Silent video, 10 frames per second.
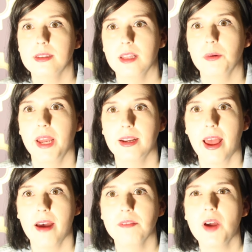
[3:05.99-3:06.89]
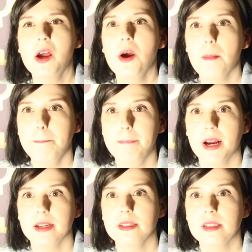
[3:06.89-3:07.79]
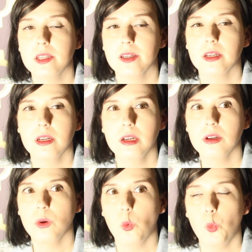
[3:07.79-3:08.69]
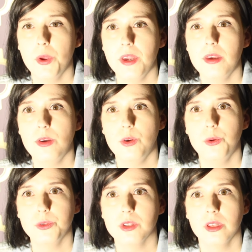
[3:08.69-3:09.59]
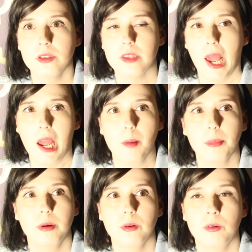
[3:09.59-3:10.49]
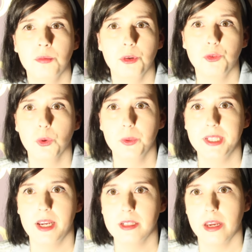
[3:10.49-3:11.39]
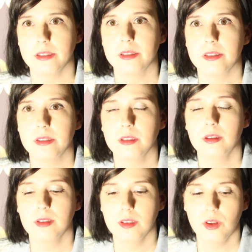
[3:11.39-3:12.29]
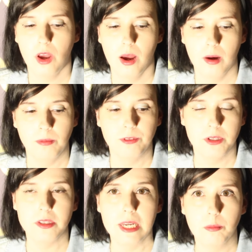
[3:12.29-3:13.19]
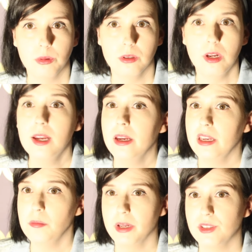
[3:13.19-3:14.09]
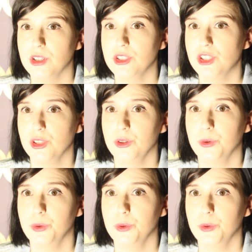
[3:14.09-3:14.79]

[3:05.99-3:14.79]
that we had to have, but we use this app before we take tests. For example, in MedSurg 2